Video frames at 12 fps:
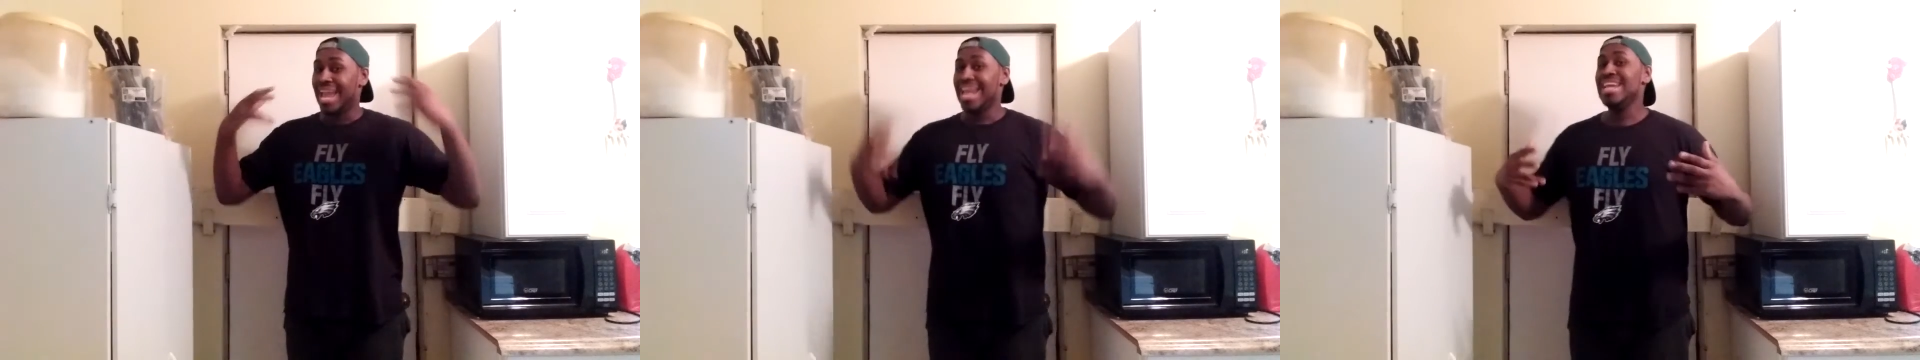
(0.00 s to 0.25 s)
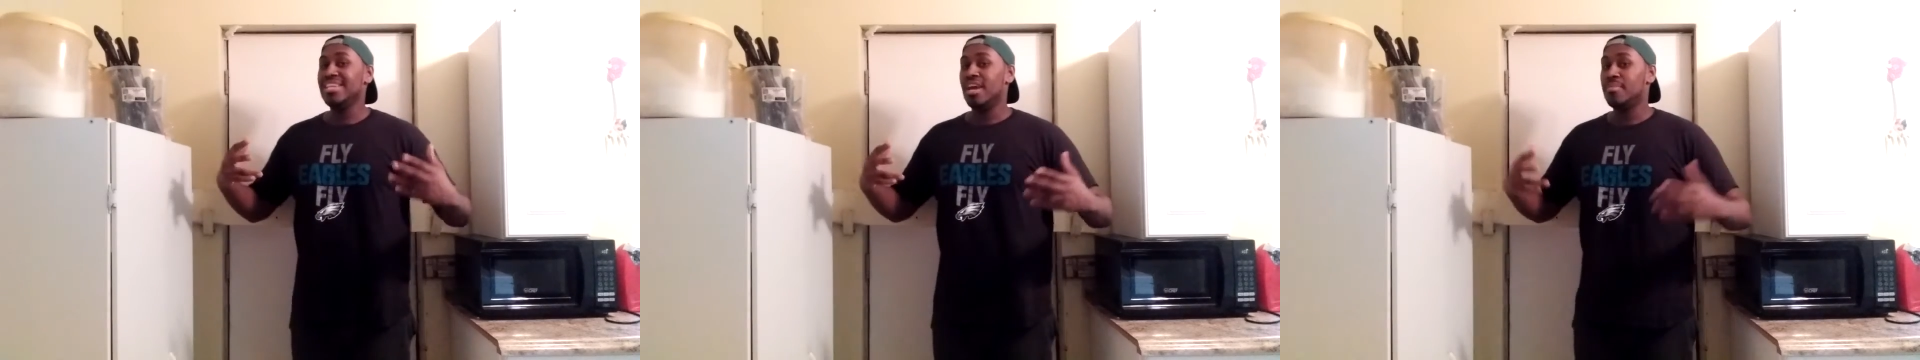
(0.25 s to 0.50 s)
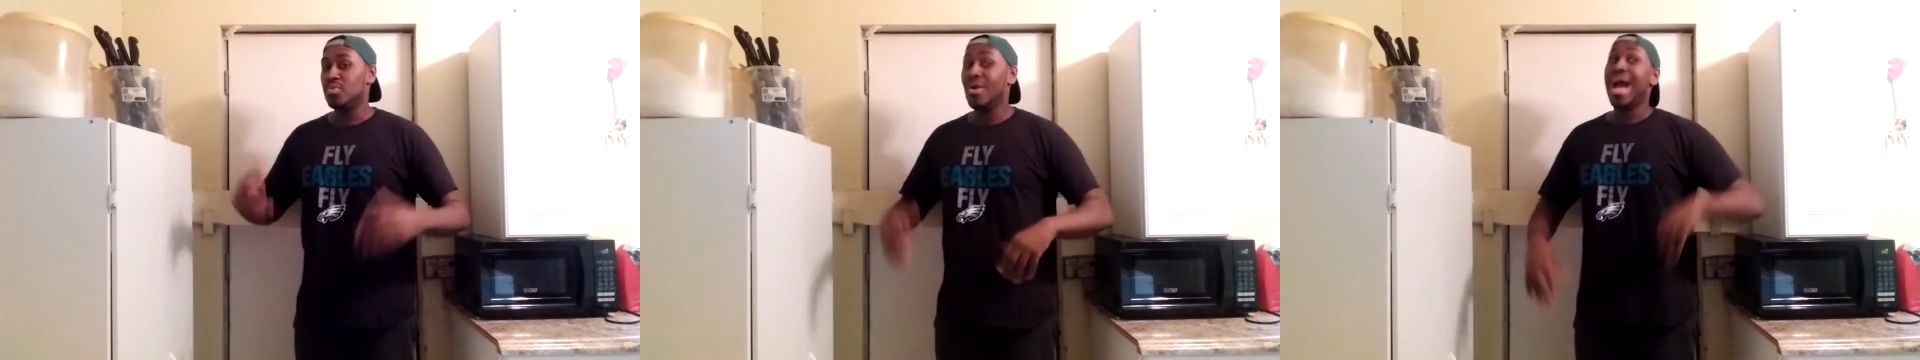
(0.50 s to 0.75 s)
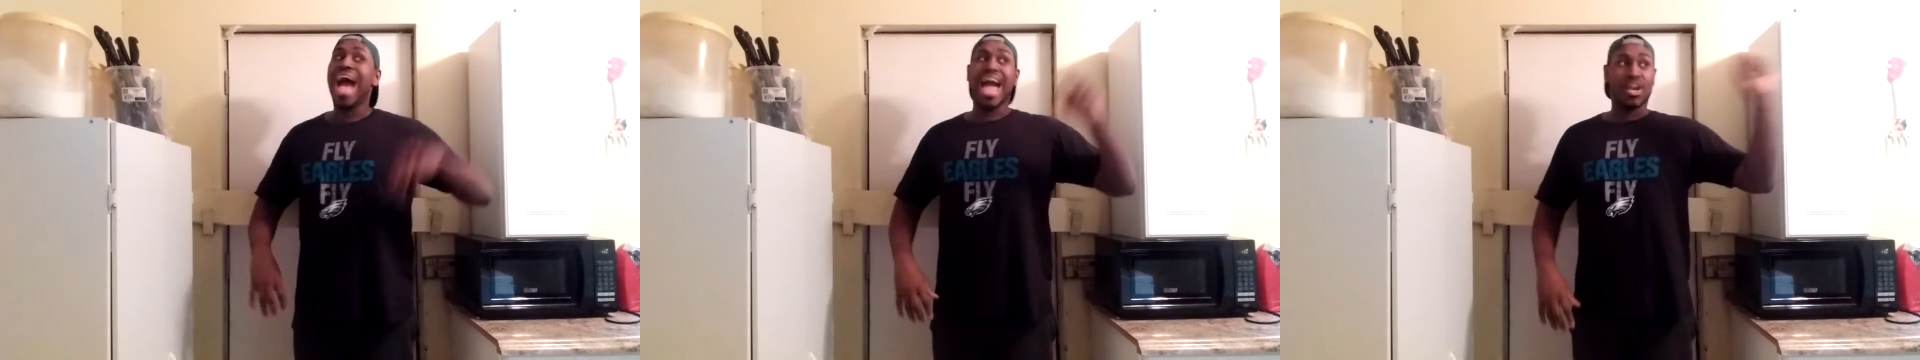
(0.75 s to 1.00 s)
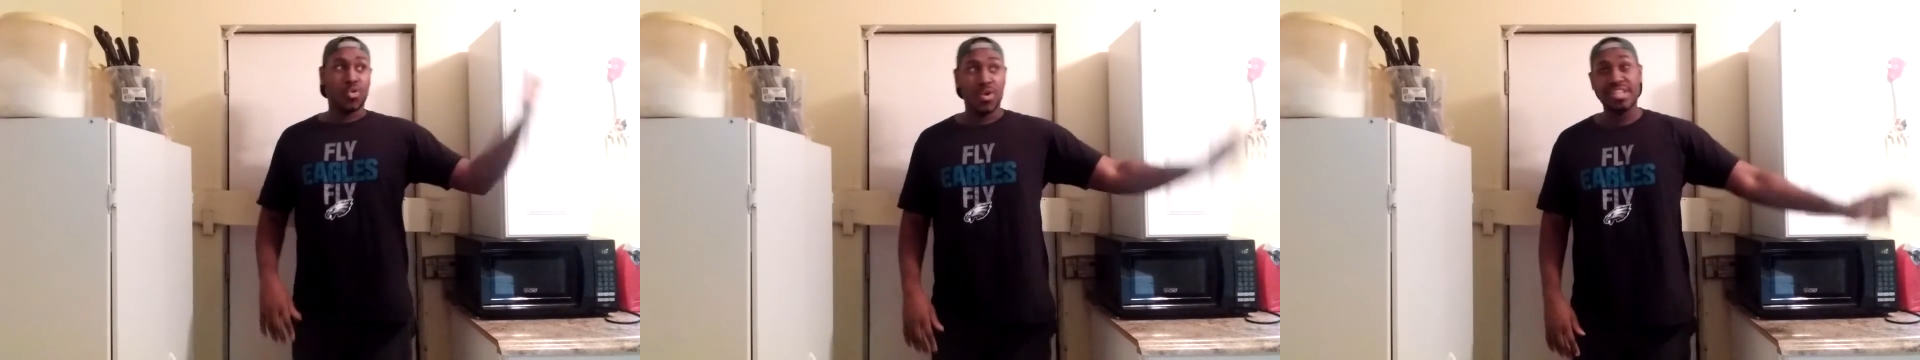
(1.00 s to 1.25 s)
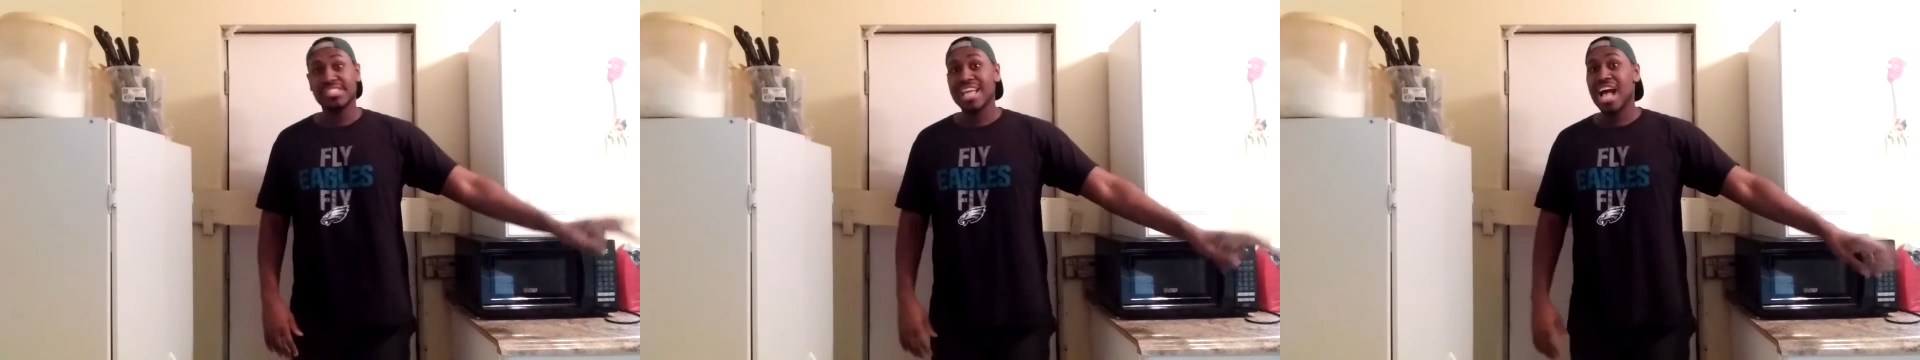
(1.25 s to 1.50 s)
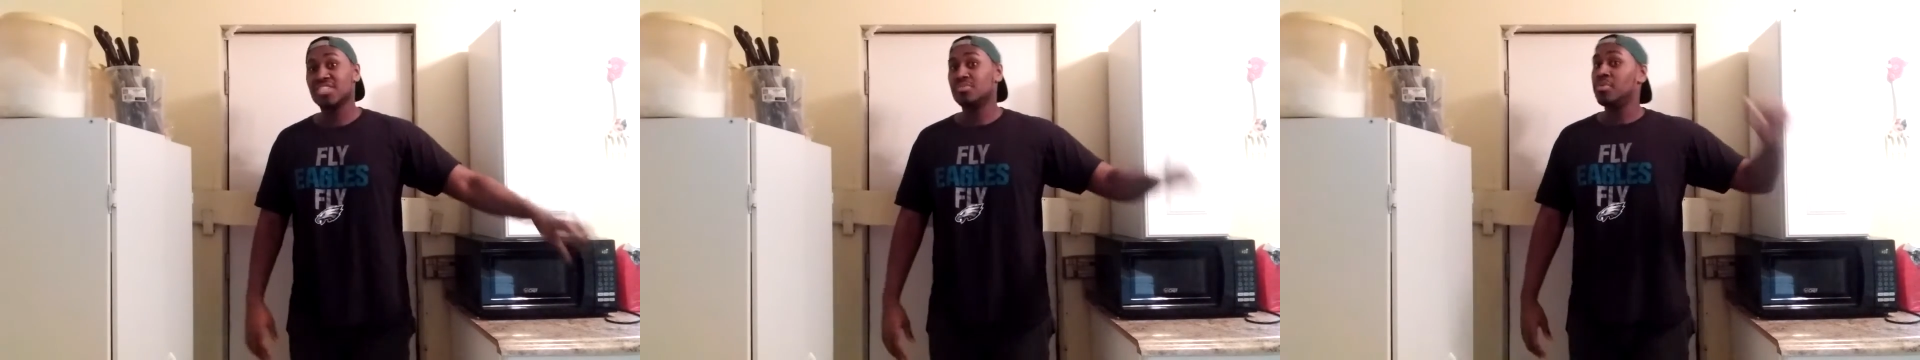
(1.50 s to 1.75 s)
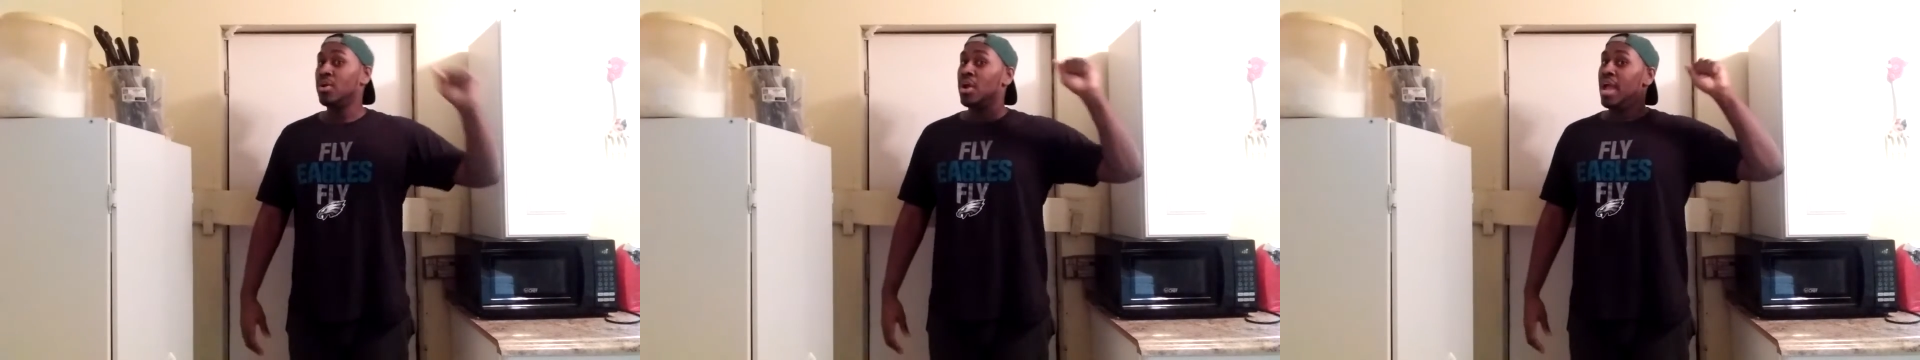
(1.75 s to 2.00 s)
AEW. I criticize them